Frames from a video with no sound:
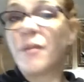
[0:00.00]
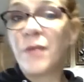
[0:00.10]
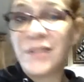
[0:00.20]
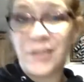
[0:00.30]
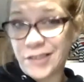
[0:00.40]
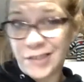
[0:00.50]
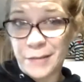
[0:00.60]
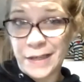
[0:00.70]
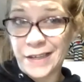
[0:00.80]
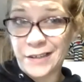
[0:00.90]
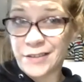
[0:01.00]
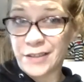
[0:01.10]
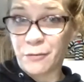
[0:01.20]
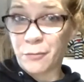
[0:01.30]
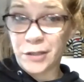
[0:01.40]
otherwise you're just making
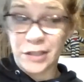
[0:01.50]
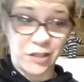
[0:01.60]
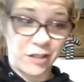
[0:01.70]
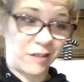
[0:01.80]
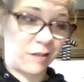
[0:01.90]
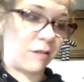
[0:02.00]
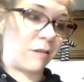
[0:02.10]
yourself more dishes.